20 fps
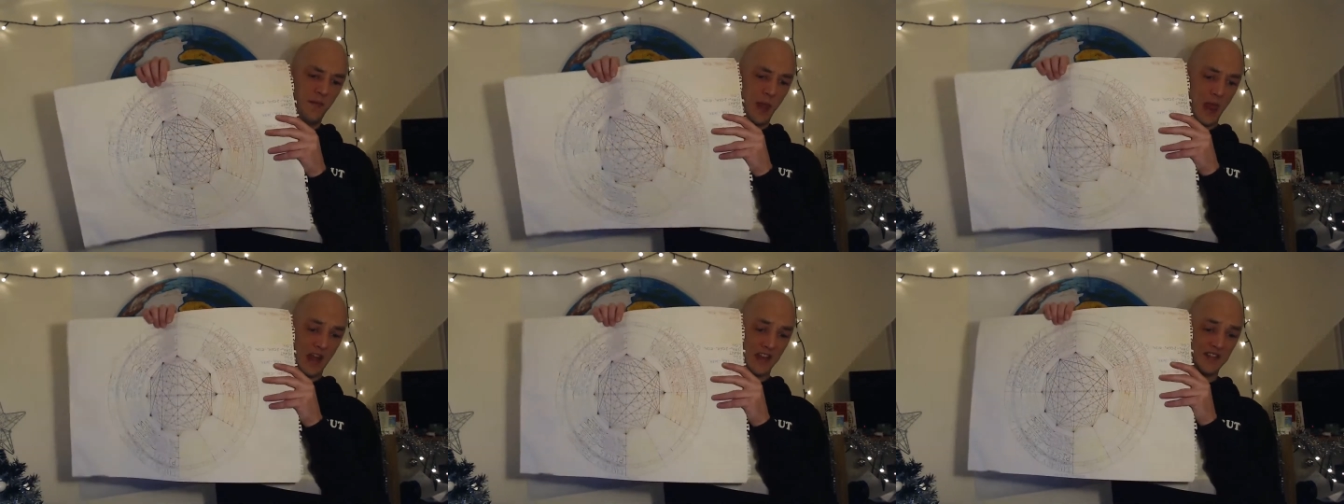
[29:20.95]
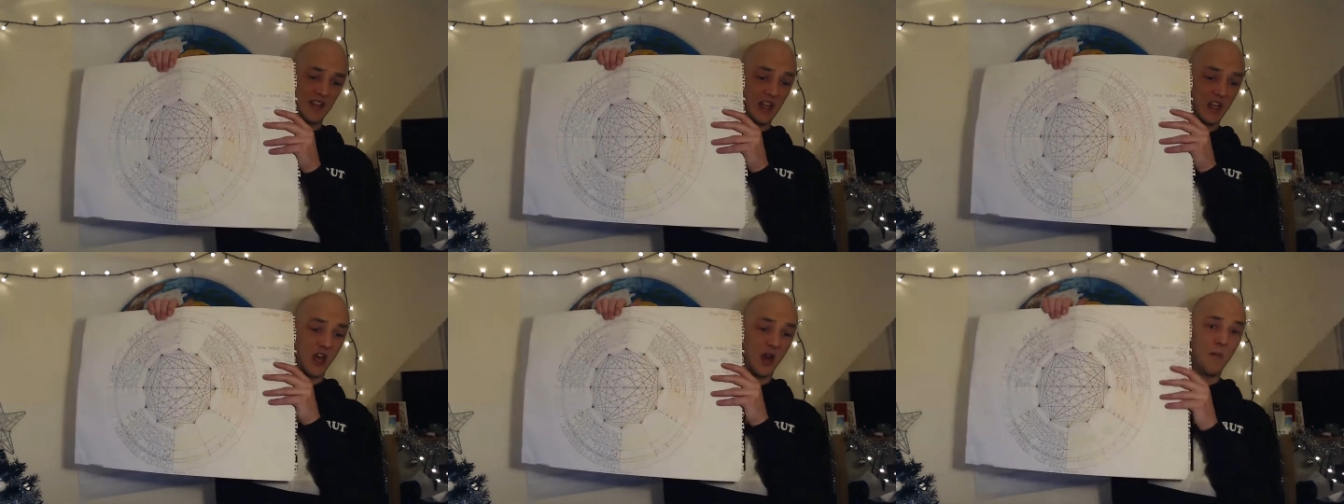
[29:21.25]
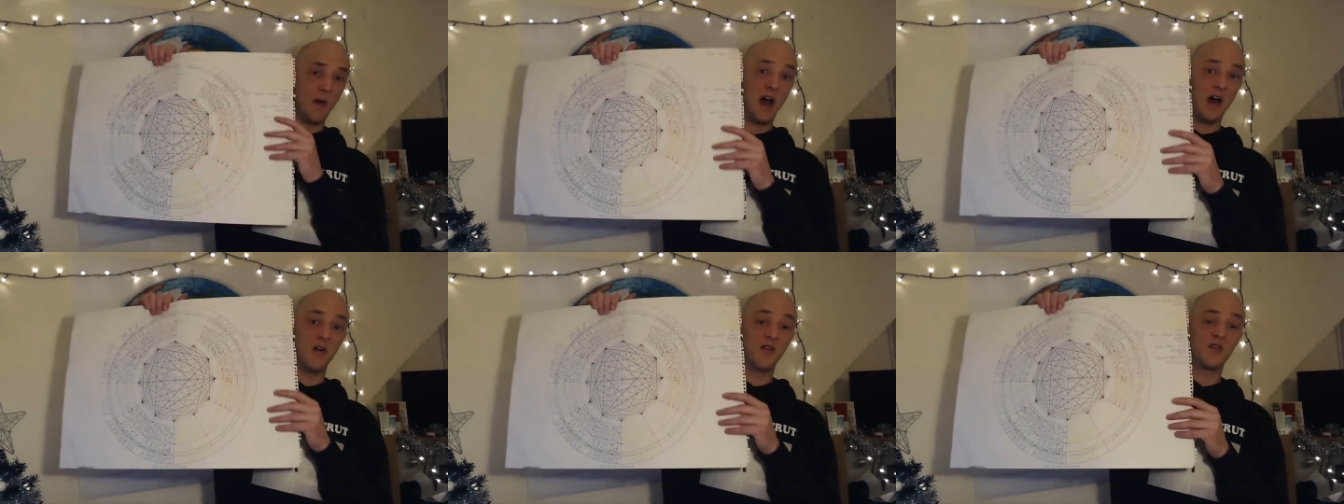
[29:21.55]
as they
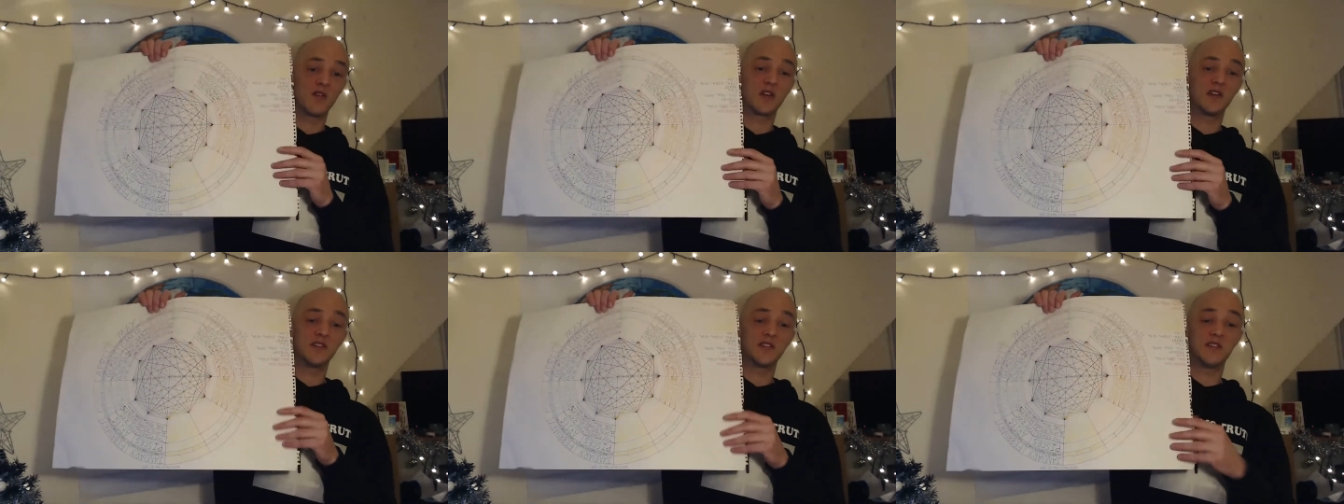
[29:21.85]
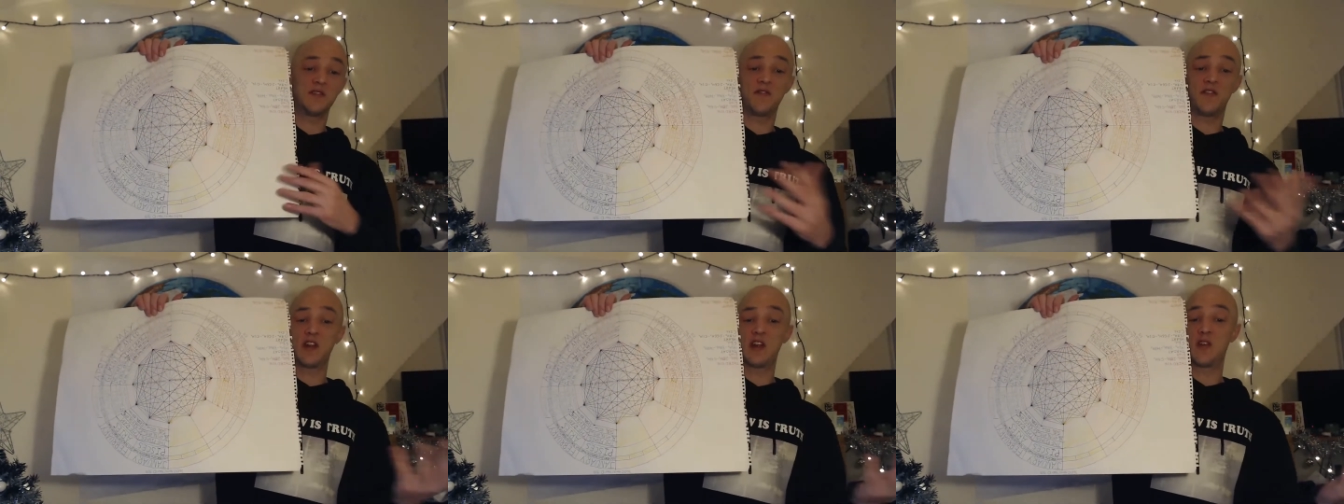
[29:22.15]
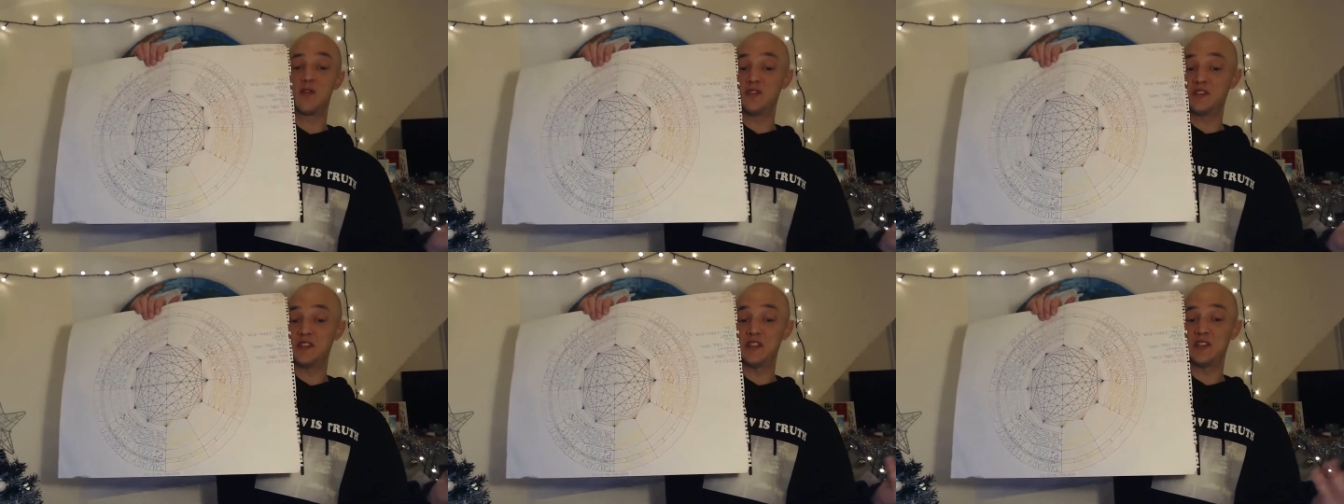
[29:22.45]
come out, because the
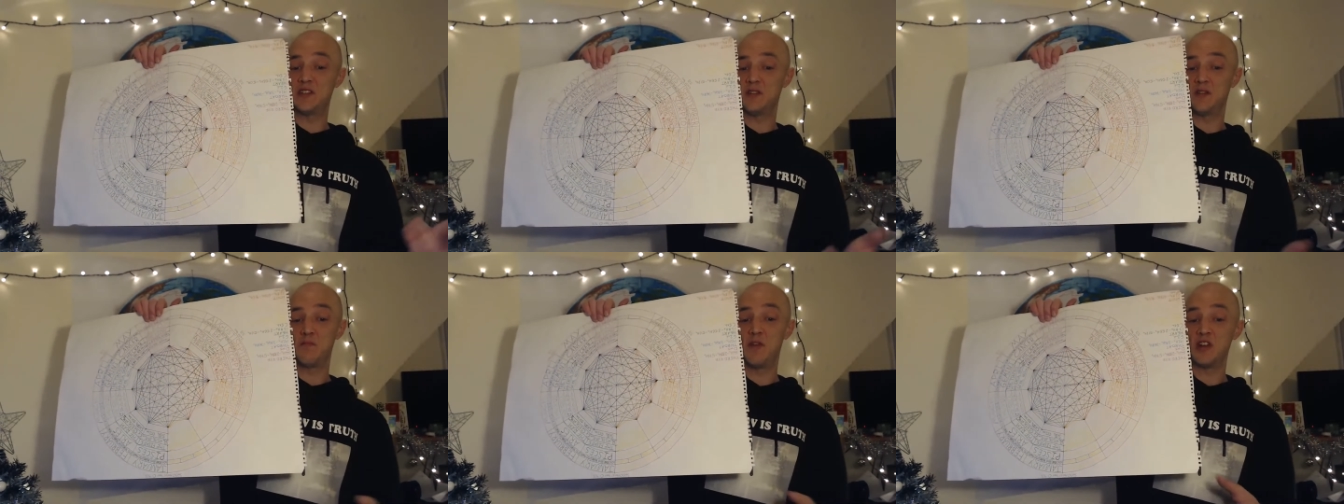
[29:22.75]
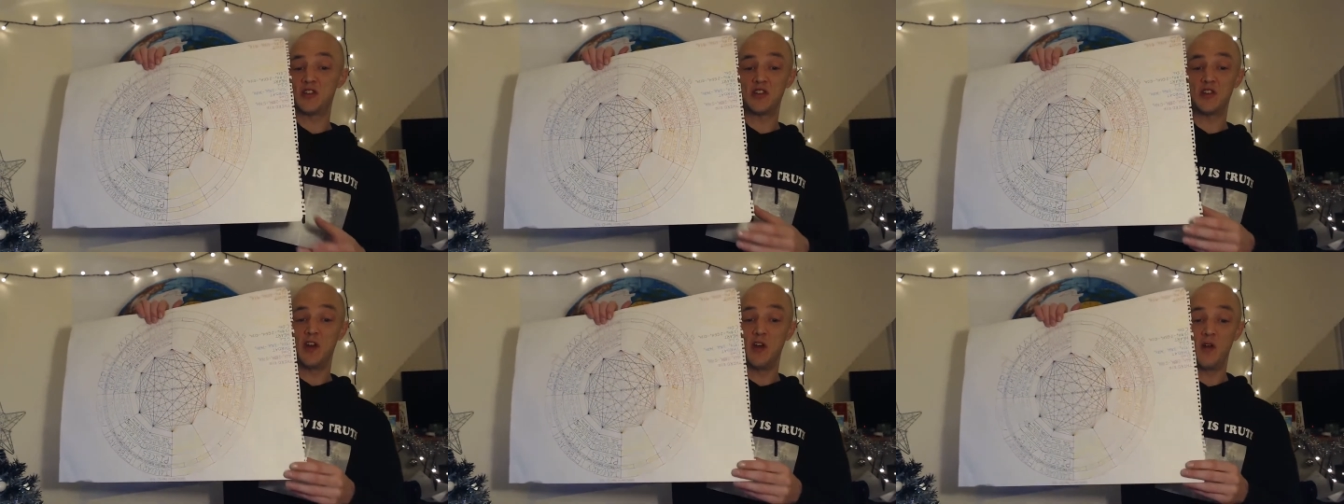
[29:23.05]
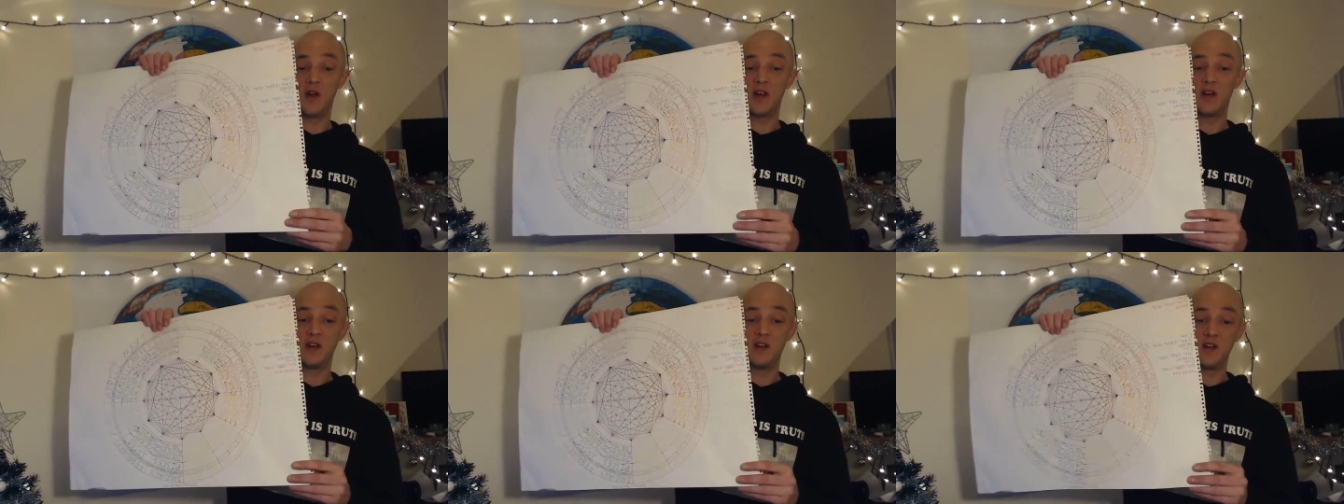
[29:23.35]
frequencies are much
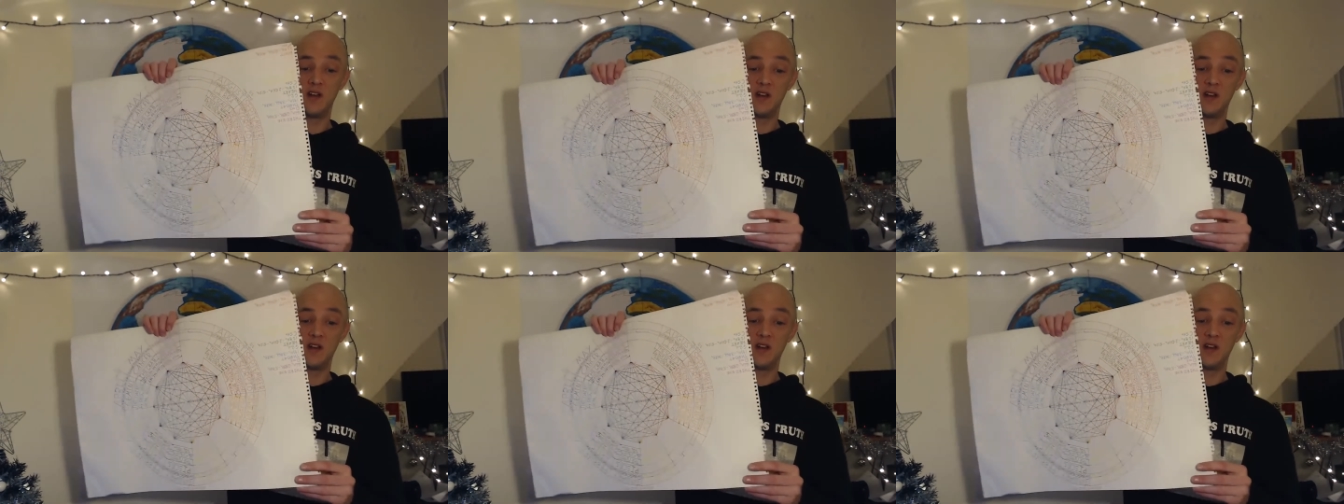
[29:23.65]
lower.